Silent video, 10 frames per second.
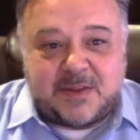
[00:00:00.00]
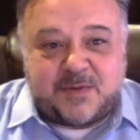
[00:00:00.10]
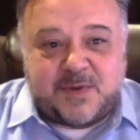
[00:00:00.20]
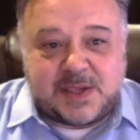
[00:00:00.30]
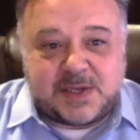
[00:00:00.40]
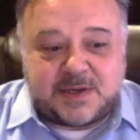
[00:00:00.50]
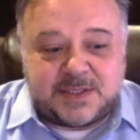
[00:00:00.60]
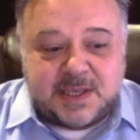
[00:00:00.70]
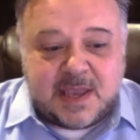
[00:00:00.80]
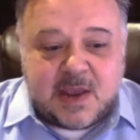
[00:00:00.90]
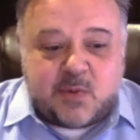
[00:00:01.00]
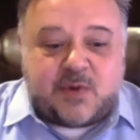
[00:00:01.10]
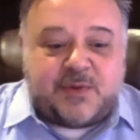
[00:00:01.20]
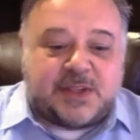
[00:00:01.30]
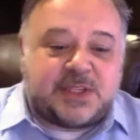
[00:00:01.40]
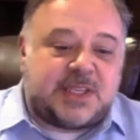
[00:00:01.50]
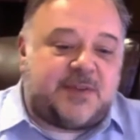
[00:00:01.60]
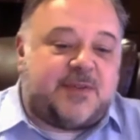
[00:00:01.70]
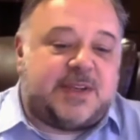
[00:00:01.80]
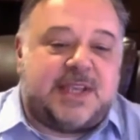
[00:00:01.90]
features. Well, just like
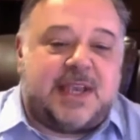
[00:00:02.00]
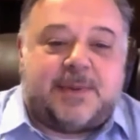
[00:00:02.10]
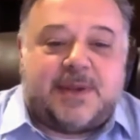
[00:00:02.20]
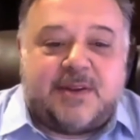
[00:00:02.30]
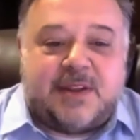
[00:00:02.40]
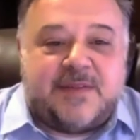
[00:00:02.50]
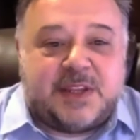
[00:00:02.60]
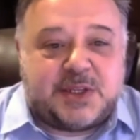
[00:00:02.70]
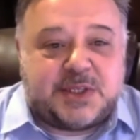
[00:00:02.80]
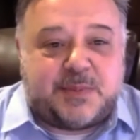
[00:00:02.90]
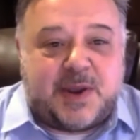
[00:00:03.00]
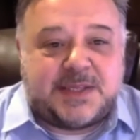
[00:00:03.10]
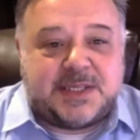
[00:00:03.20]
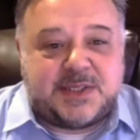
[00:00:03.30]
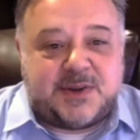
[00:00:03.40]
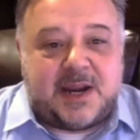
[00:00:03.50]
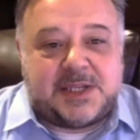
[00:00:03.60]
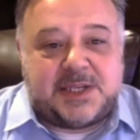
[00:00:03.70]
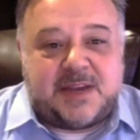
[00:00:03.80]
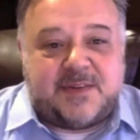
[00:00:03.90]
for example here, even just the pricing
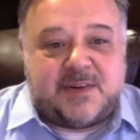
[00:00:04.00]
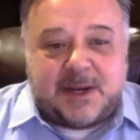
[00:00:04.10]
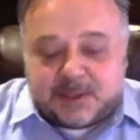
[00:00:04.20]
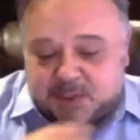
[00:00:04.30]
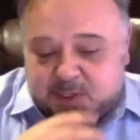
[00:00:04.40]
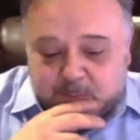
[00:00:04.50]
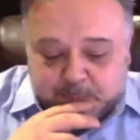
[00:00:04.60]
strategy of it, right? So